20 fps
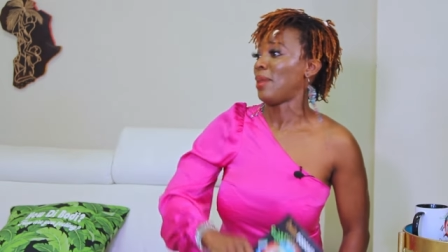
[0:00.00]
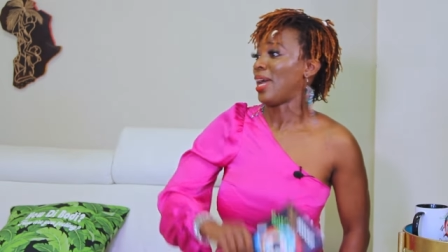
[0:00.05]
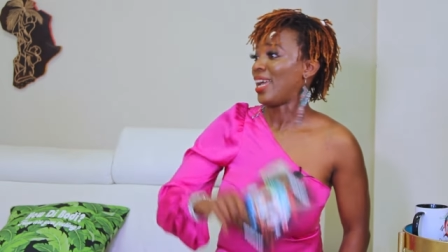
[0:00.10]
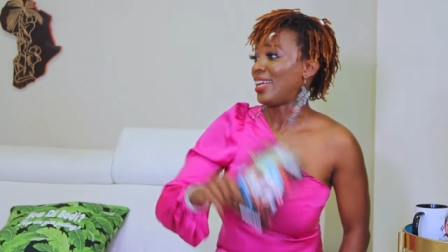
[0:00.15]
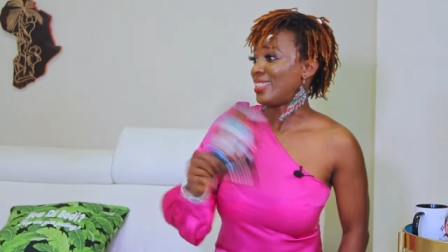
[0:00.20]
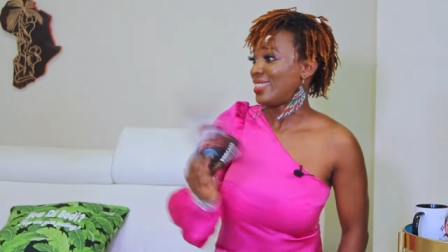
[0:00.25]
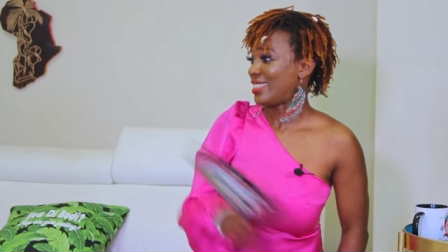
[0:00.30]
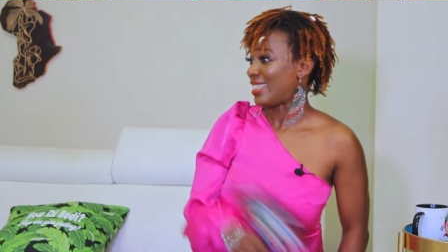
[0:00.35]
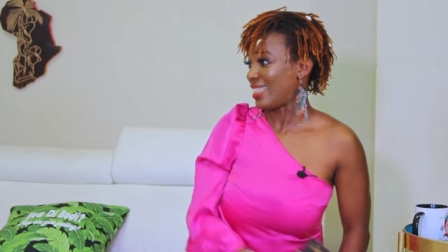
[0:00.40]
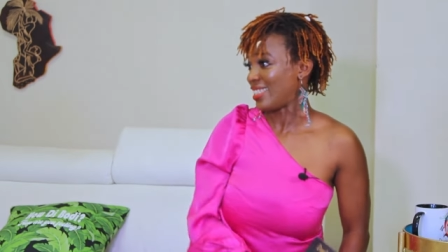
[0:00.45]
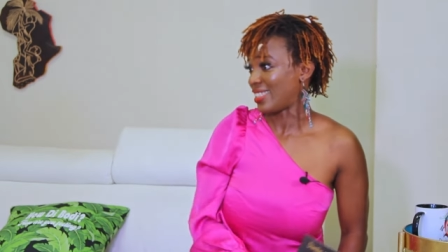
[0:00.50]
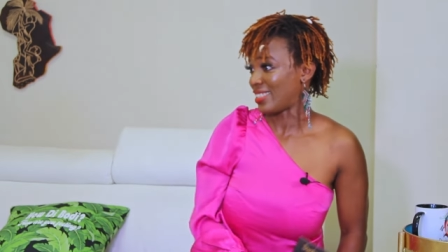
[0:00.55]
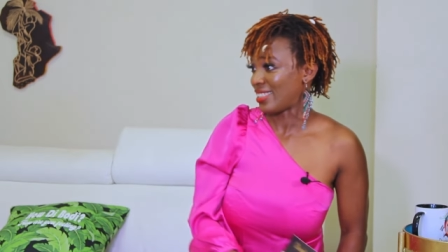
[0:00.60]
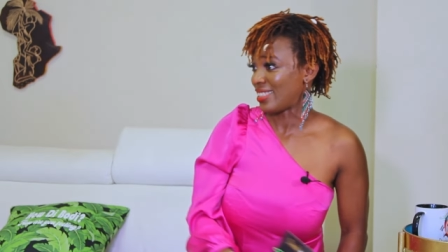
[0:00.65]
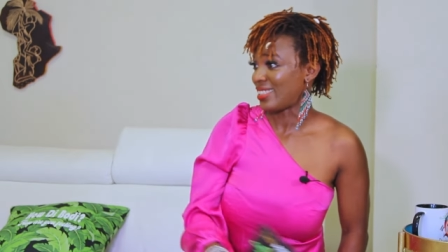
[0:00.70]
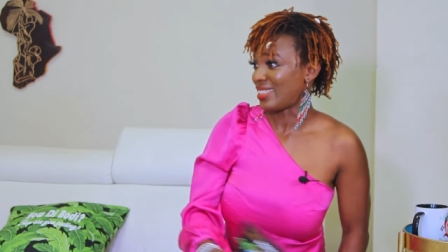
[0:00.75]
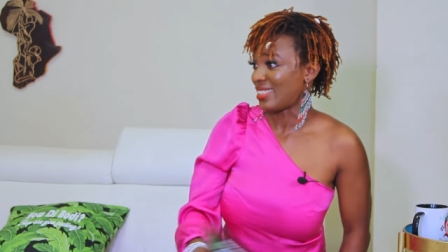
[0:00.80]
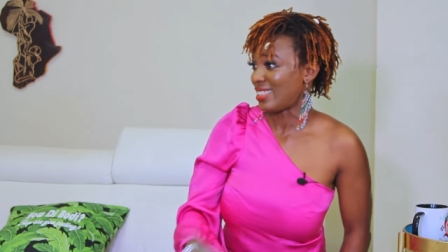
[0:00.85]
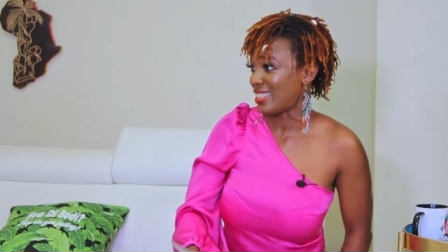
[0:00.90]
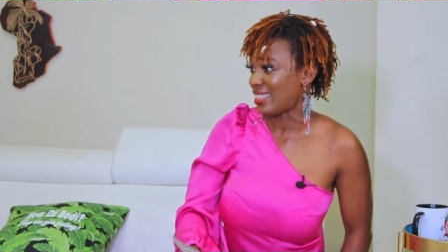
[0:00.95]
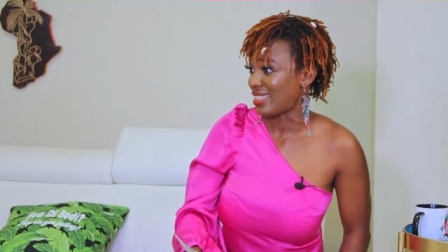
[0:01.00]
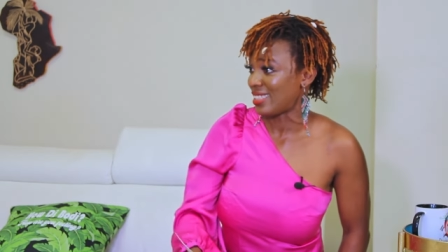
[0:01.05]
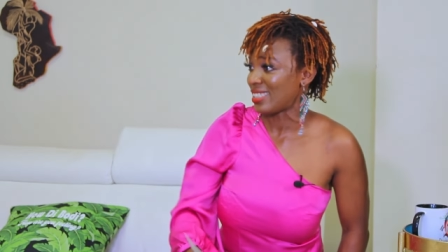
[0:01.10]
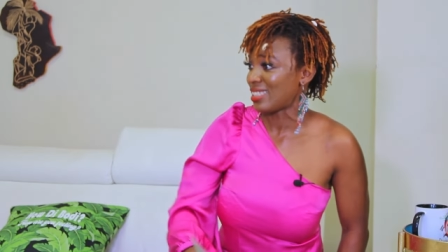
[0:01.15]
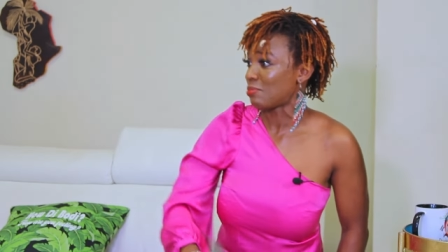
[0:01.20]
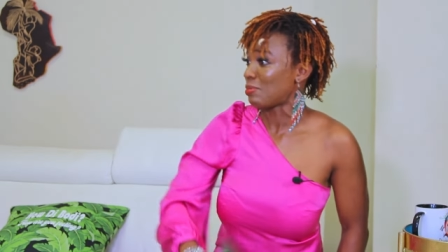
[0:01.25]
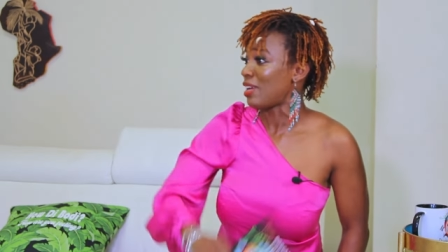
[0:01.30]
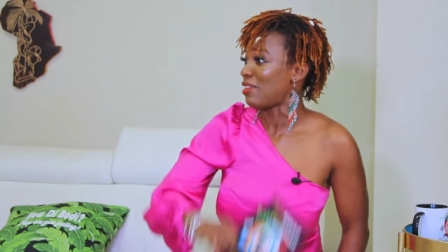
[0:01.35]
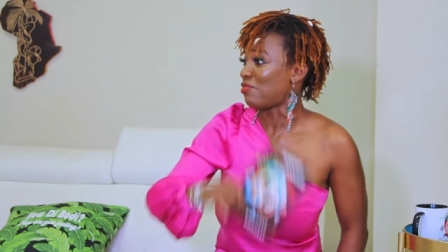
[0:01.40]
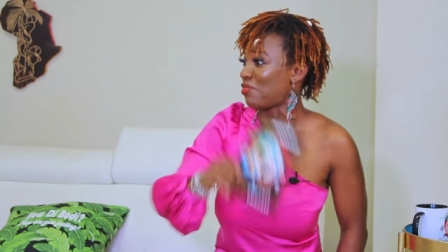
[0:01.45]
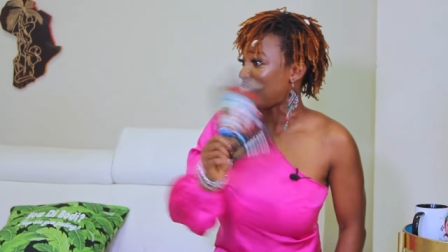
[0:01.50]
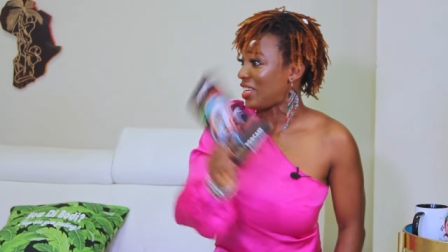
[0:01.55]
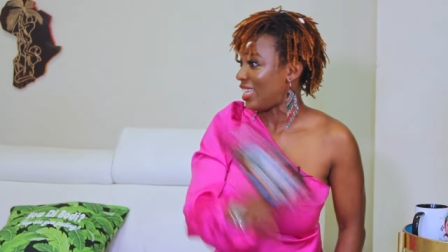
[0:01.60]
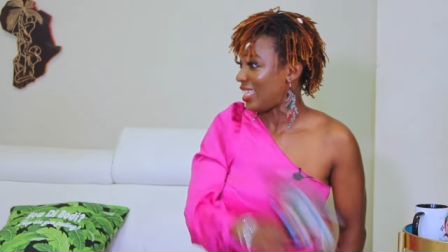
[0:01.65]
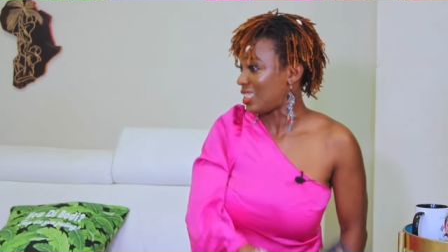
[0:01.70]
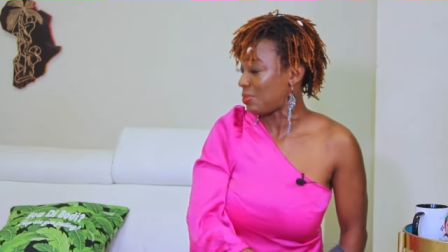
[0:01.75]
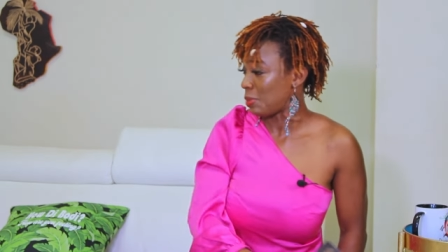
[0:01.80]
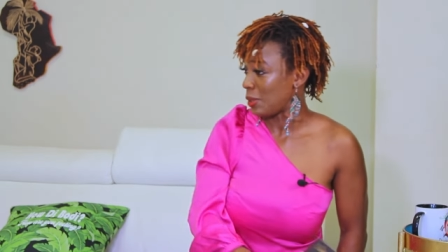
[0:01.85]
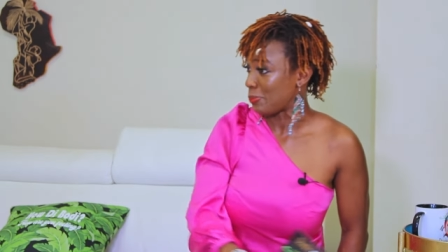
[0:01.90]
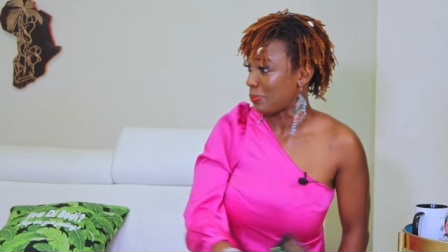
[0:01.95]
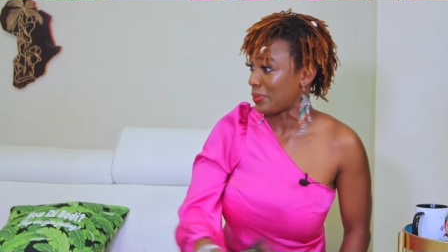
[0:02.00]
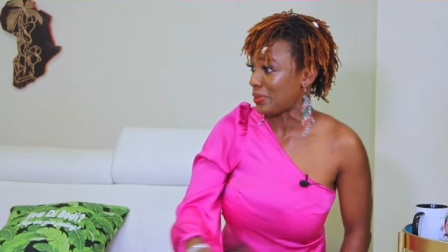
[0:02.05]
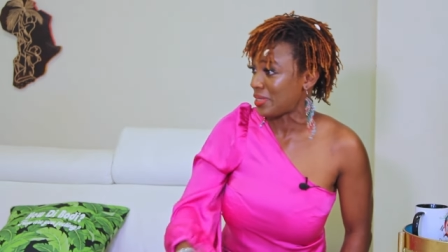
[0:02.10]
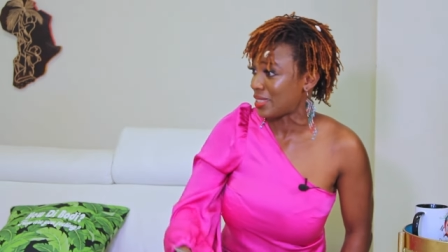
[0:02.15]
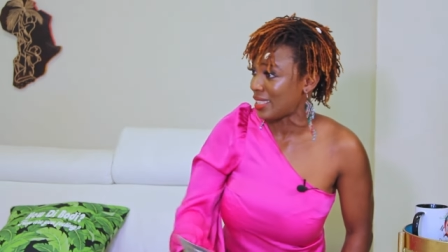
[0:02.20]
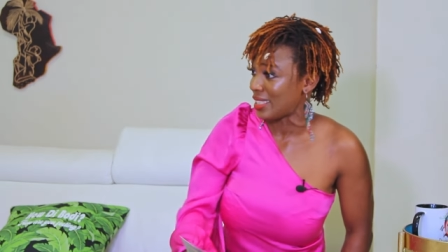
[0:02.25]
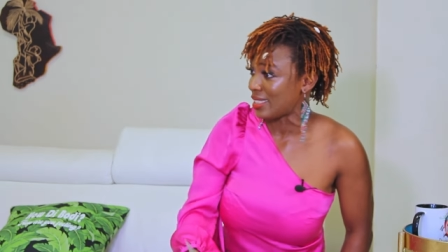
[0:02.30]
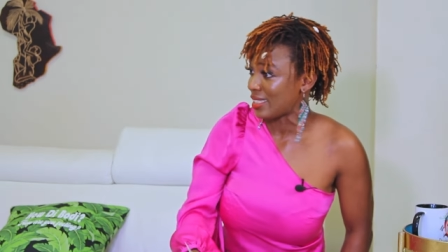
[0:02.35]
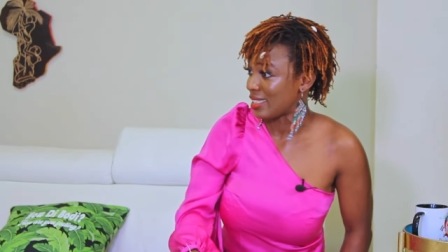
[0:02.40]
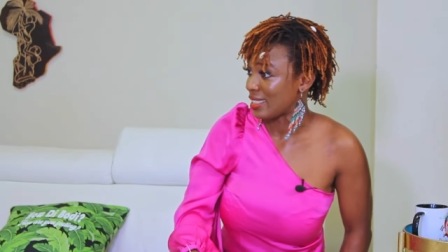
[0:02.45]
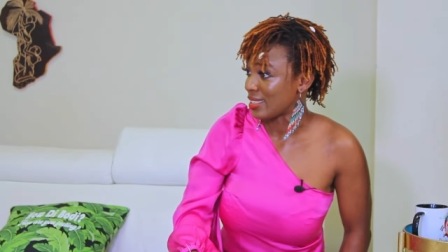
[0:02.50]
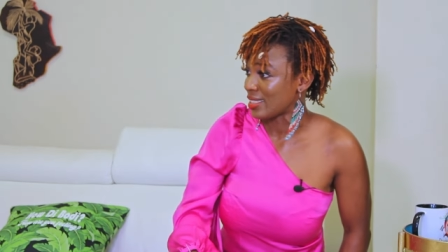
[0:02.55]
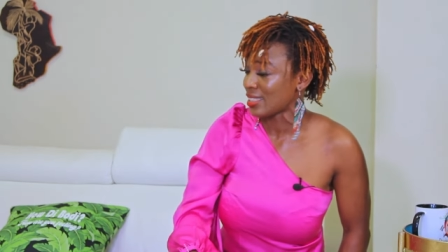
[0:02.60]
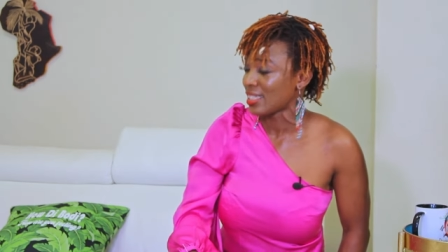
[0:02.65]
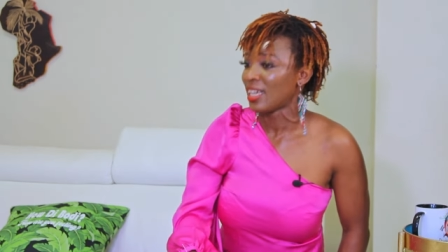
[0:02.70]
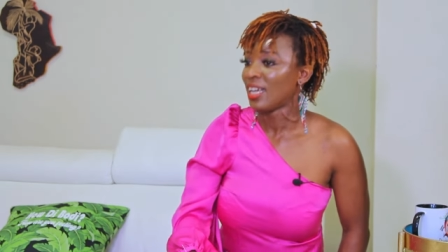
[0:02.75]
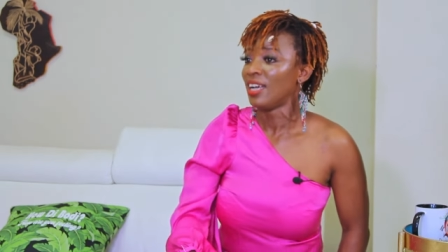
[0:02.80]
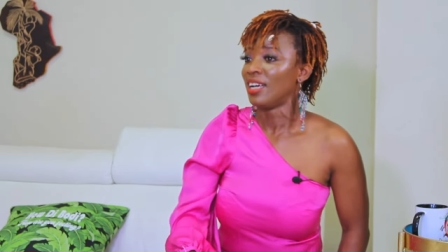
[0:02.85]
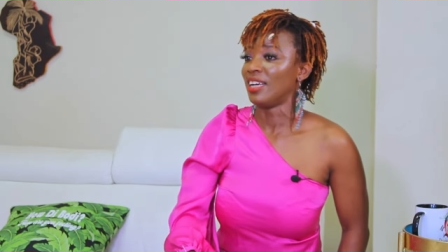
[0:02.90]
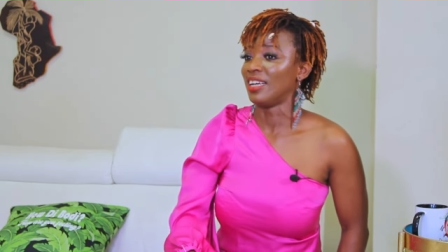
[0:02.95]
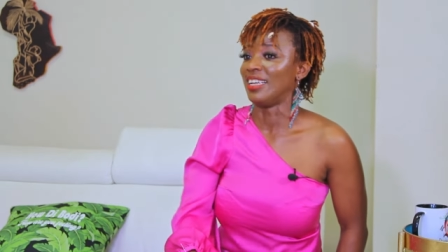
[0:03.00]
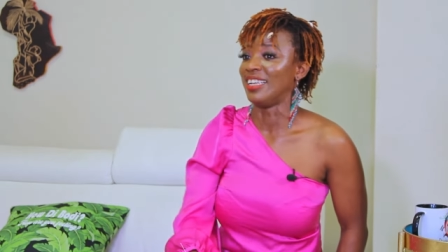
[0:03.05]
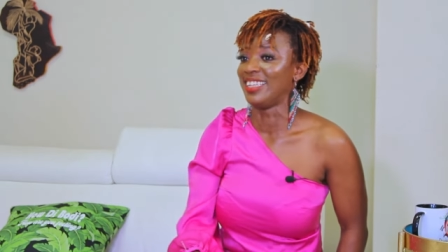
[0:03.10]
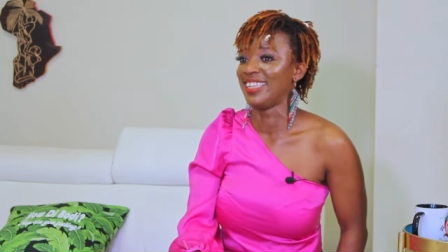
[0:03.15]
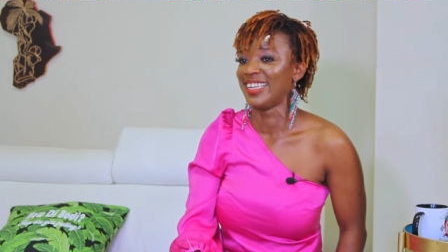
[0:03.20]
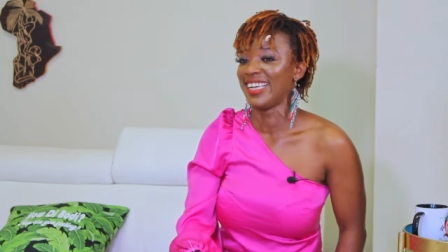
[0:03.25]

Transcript: My ancestors did this. My village people did this.